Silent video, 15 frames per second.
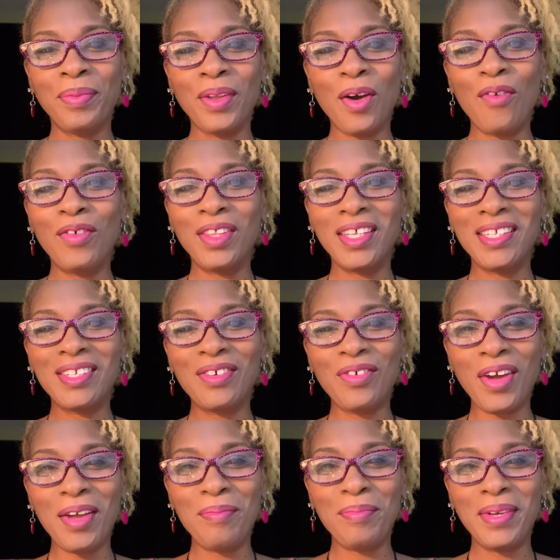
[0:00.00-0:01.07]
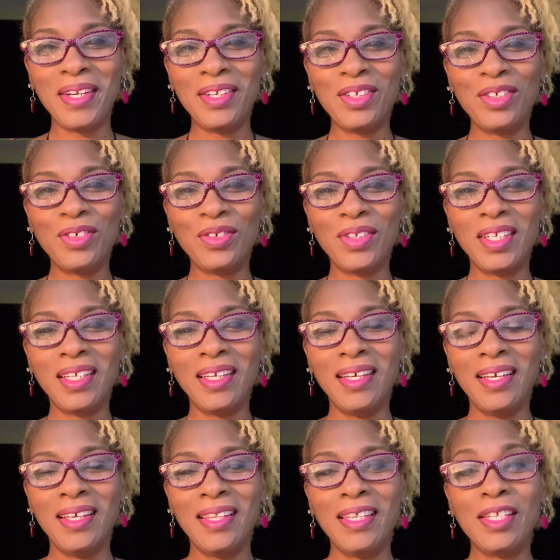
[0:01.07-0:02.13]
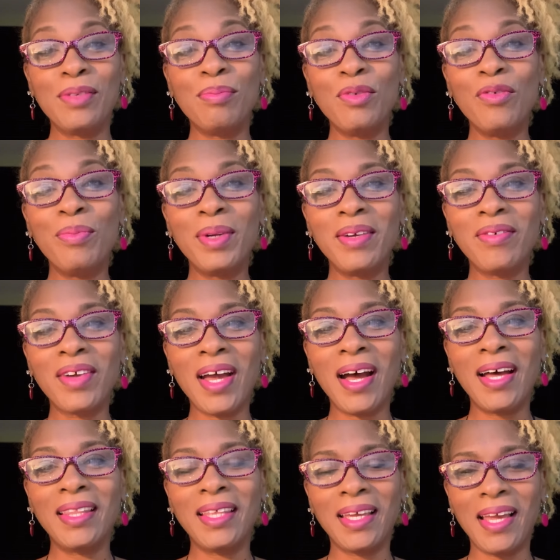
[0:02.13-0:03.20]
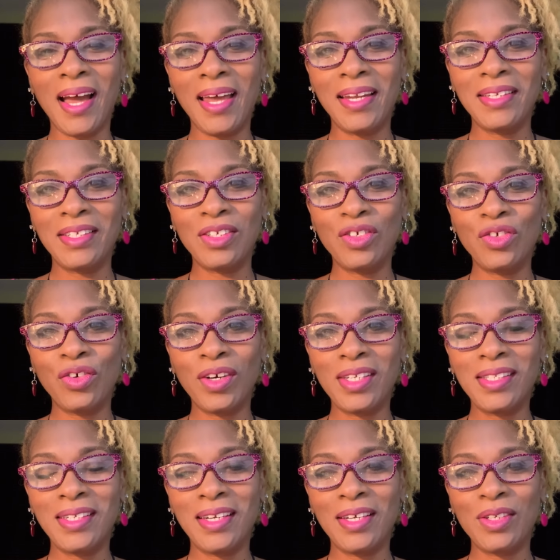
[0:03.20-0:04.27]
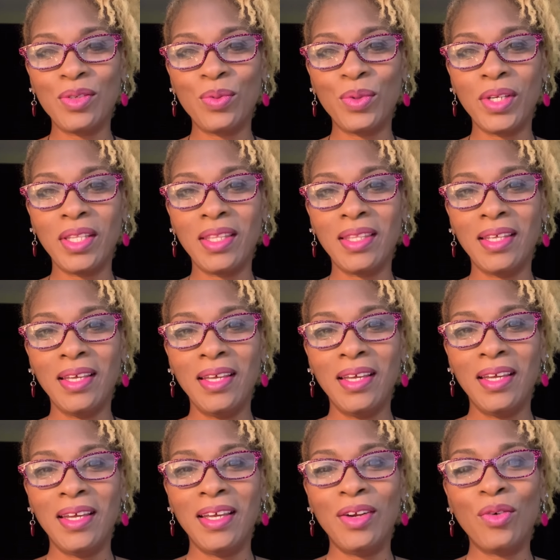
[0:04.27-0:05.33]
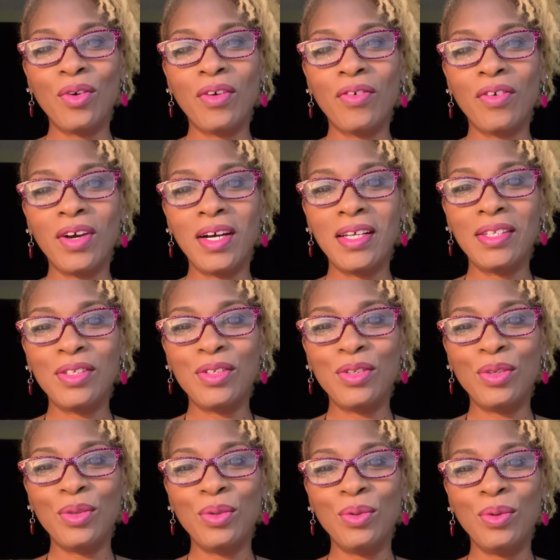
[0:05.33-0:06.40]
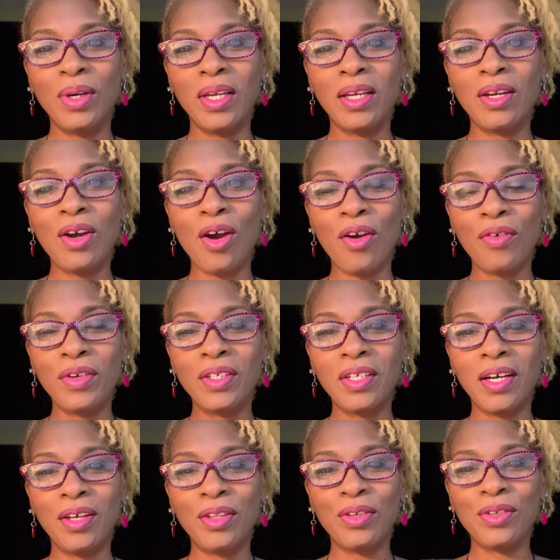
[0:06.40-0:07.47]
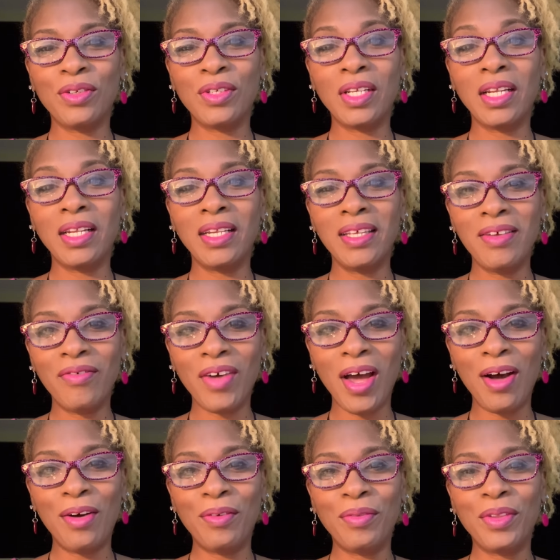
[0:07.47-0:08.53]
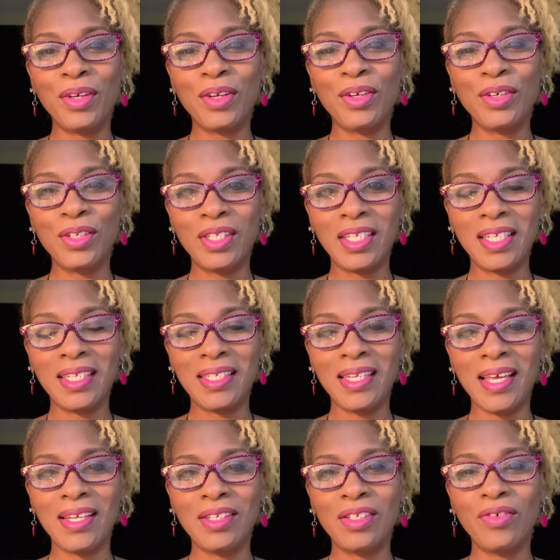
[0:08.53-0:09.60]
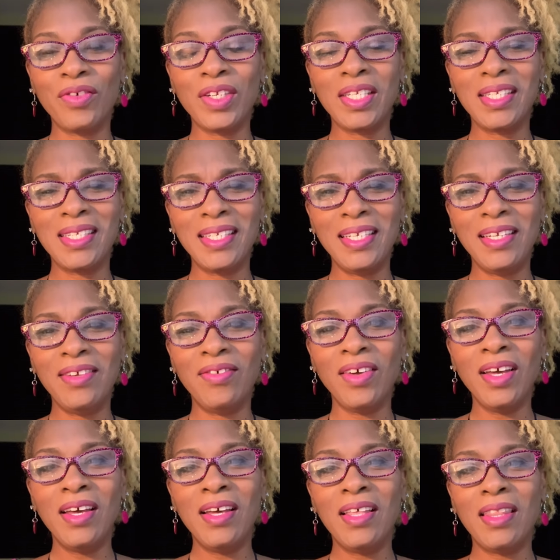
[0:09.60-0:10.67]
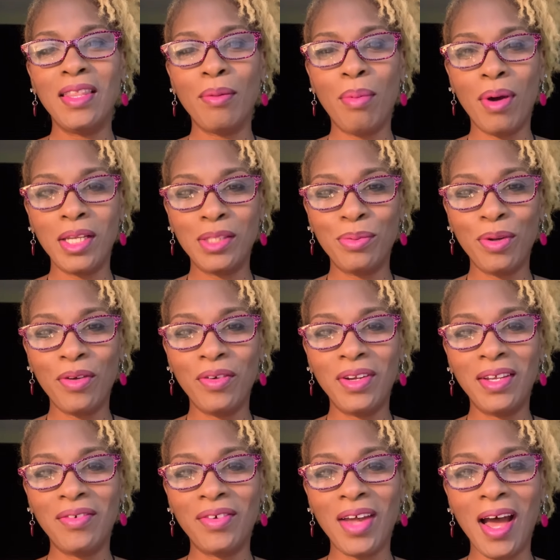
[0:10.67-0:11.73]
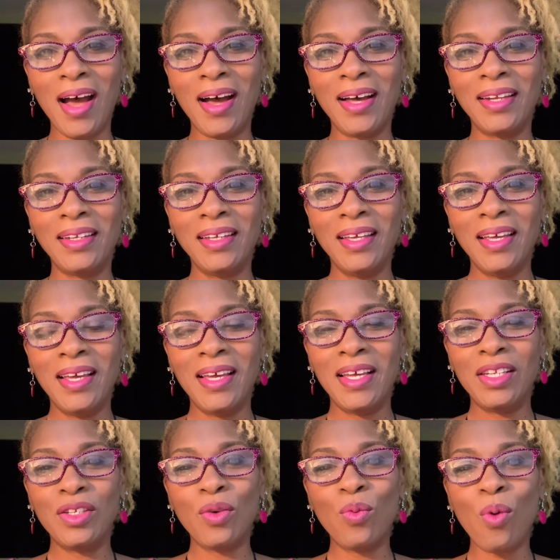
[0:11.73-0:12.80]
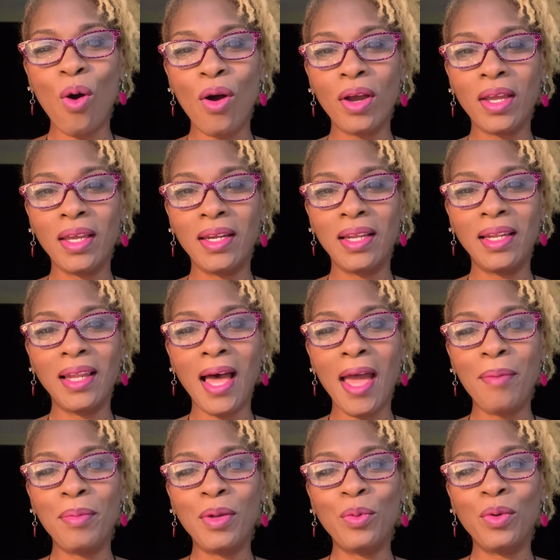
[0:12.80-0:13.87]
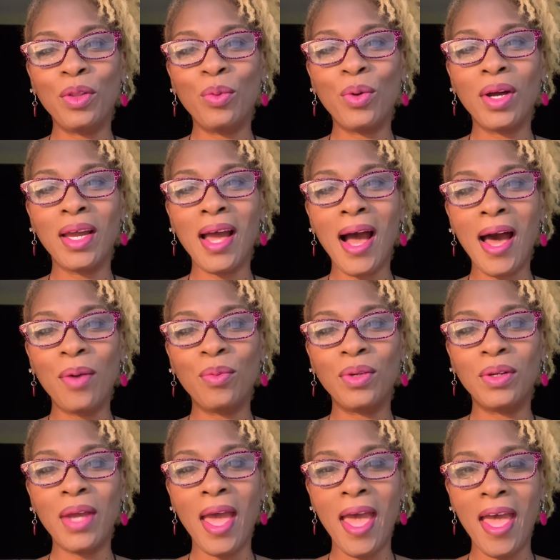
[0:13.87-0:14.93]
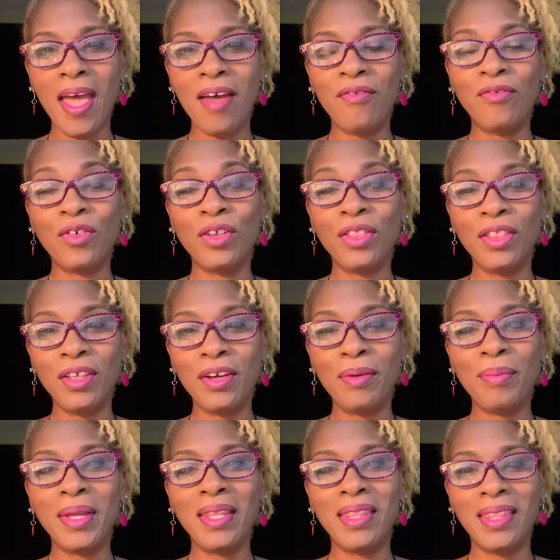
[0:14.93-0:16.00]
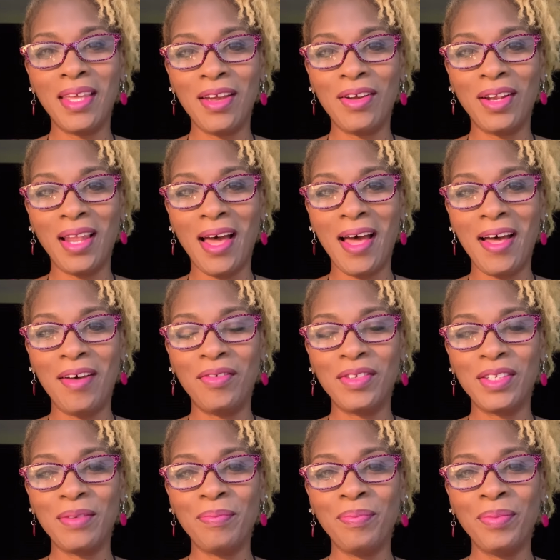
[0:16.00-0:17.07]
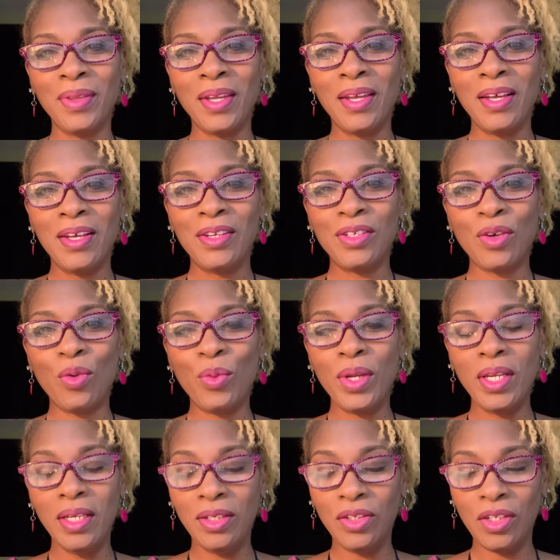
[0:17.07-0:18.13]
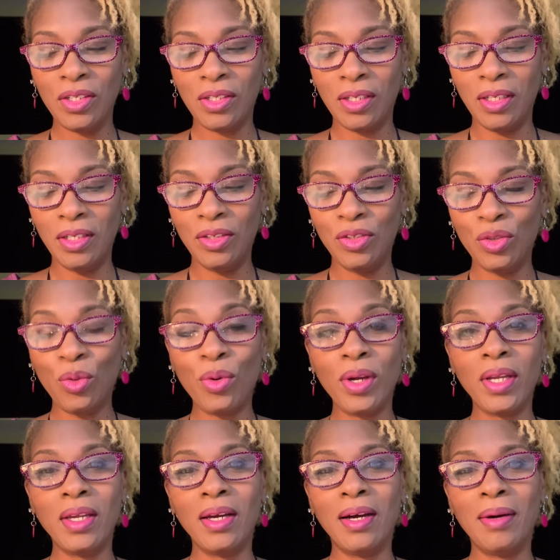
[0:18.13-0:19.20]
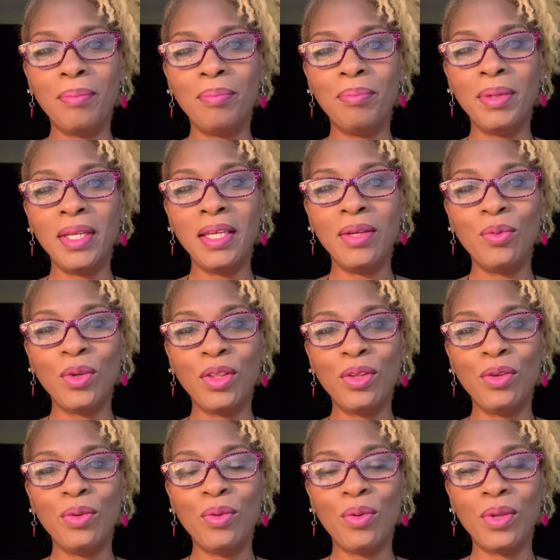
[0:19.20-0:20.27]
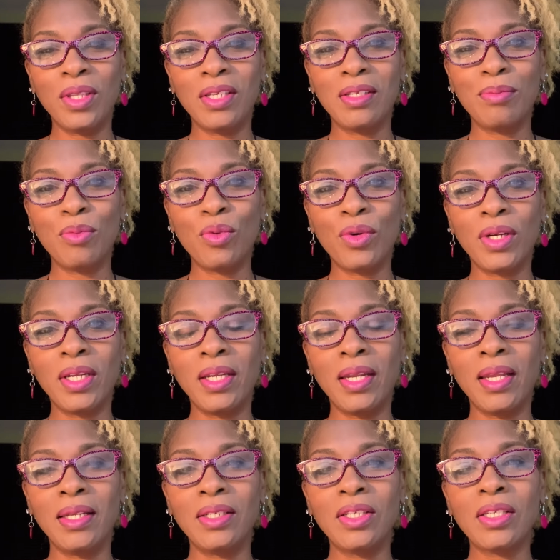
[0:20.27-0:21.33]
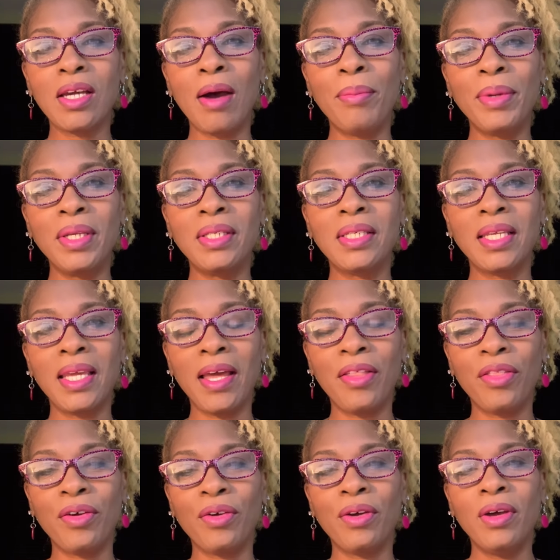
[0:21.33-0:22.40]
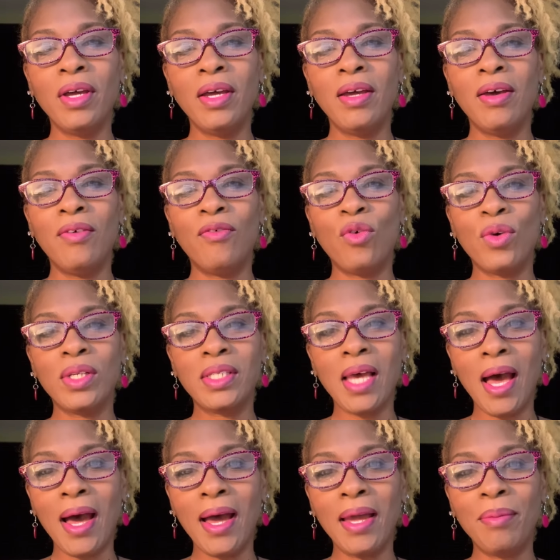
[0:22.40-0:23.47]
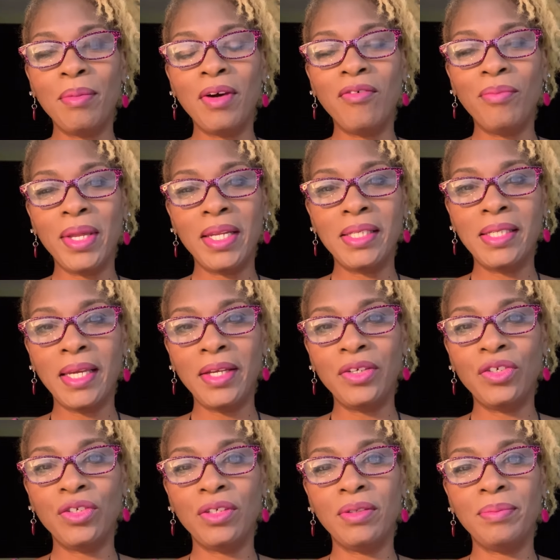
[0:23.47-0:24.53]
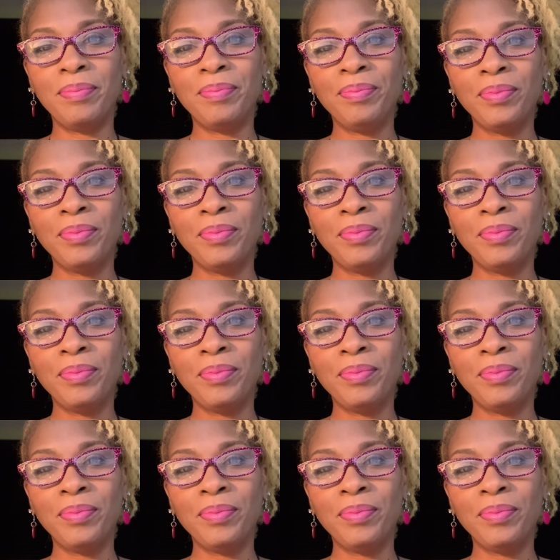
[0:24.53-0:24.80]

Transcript: over this great ministry, this movement of God that God has entrusted us with in order for us to encourage others to live out the good success, to receive the prosperity of God, and to walk in alignment with what God would have for them in their lives. So we just enjoy um, being with you on this morning and just coming together for a time of meditation,